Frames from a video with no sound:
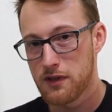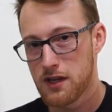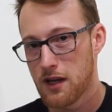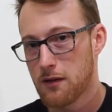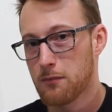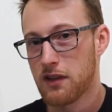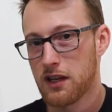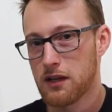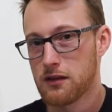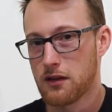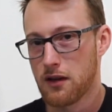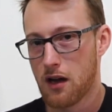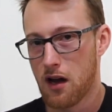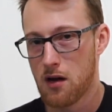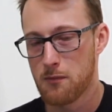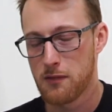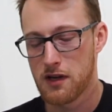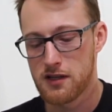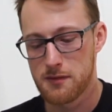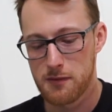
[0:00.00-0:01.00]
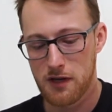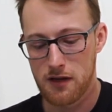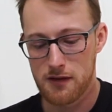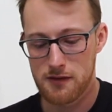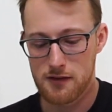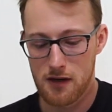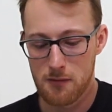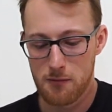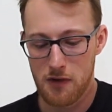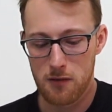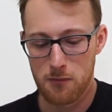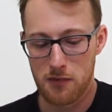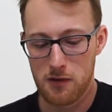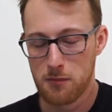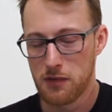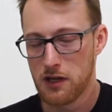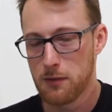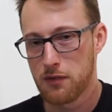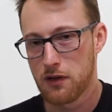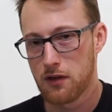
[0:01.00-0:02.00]
them in the comments because there might be
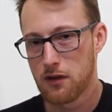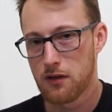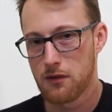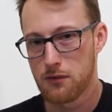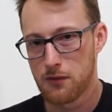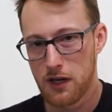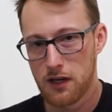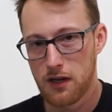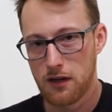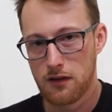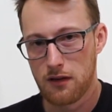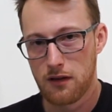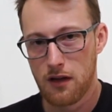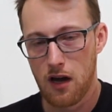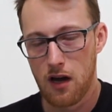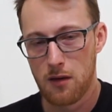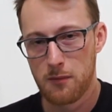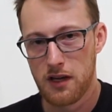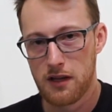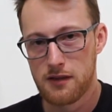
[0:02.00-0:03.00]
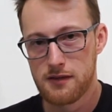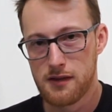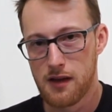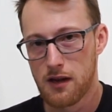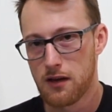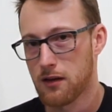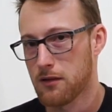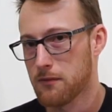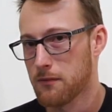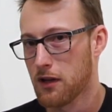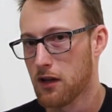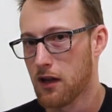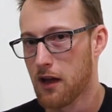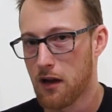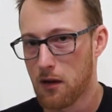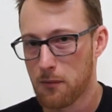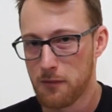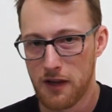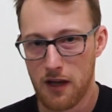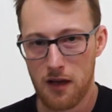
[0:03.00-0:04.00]
people reading the comments and it will
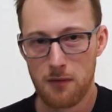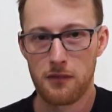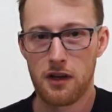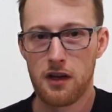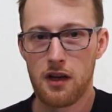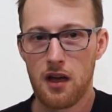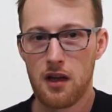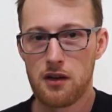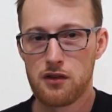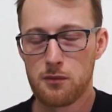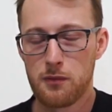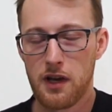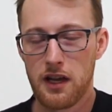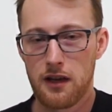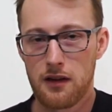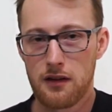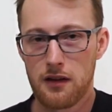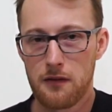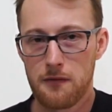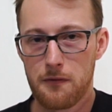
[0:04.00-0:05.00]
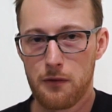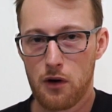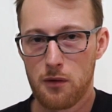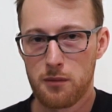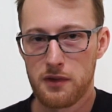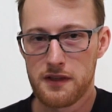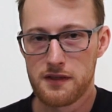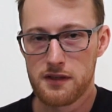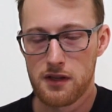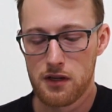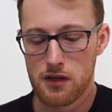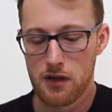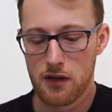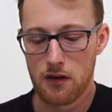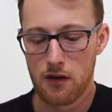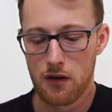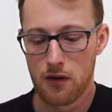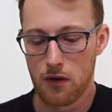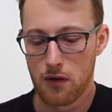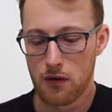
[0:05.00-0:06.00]
help them to make an informed decision
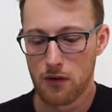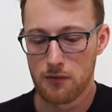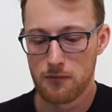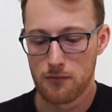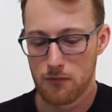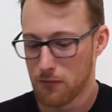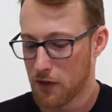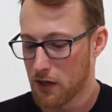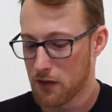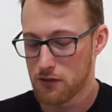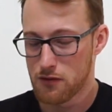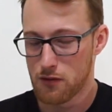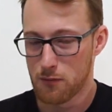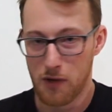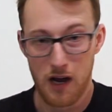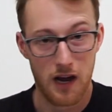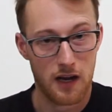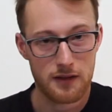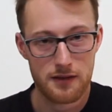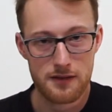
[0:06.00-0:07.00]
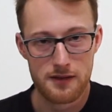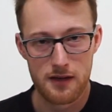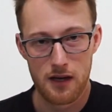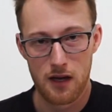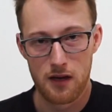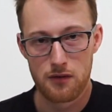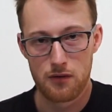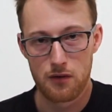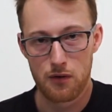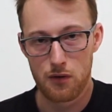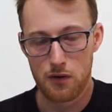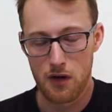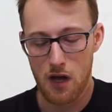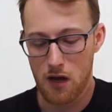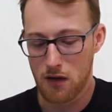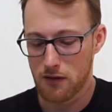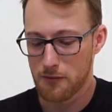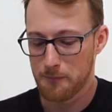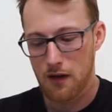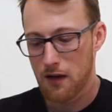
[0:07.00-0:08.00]
on whether to buy this gun or
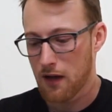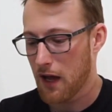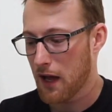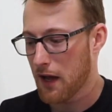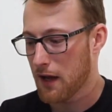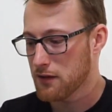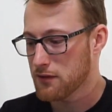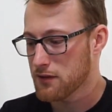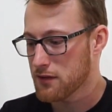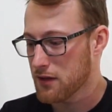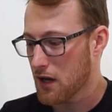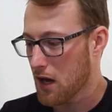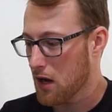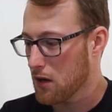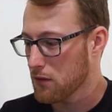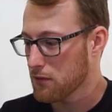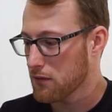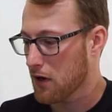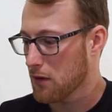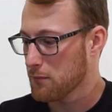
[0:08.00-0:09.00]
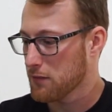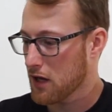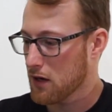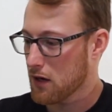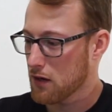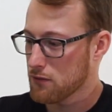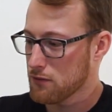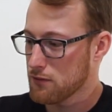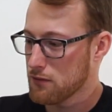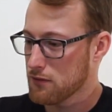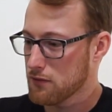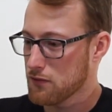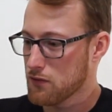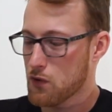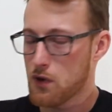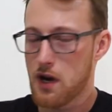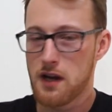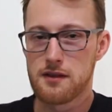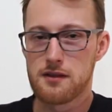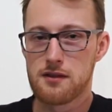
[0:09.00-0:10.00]
not. And now I'm gonna do the
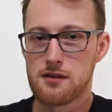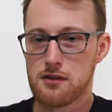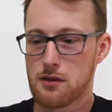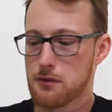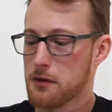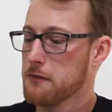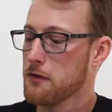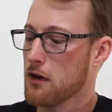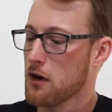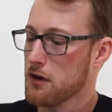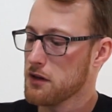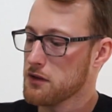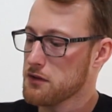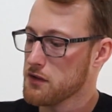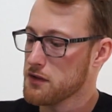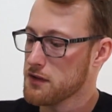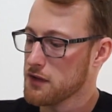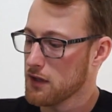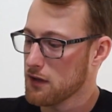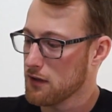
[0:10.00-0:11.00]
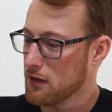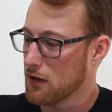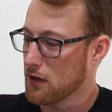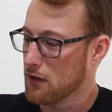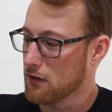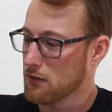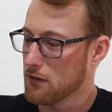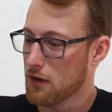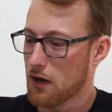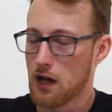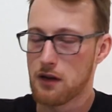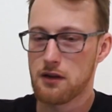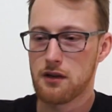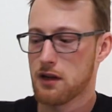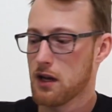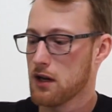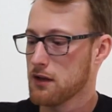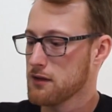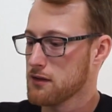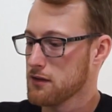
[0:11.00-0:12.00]
rest. So if you are interested in other
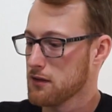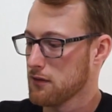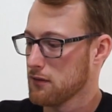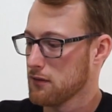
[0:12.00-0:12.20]
guns